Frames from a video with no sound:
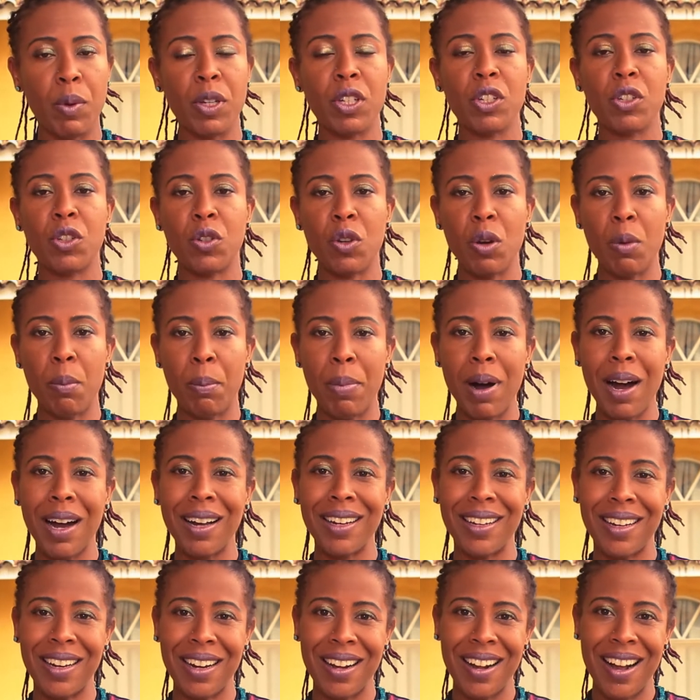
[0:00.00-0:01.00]
which is your
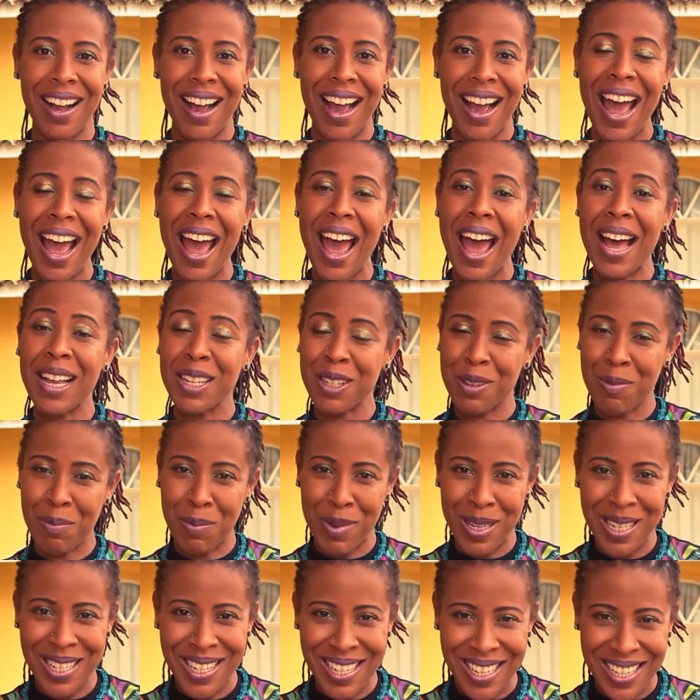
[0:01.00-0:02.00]
body, as a
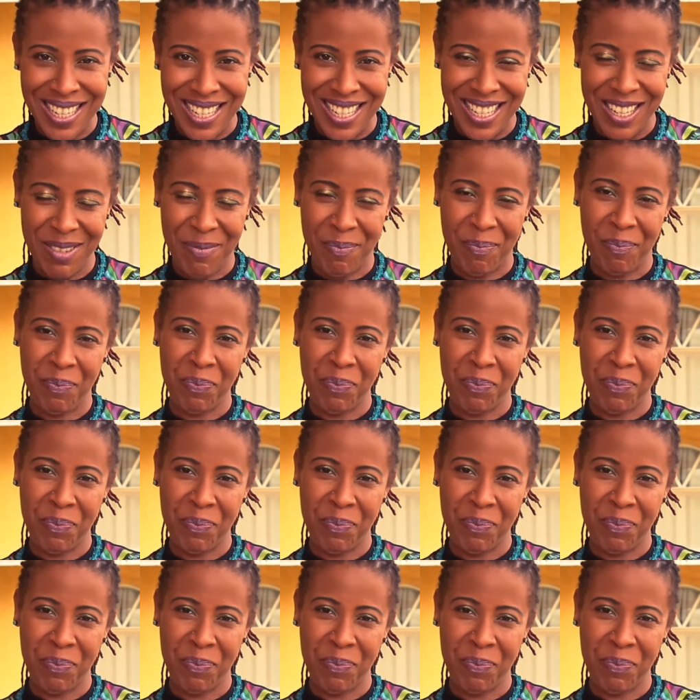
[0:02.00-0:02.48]
business.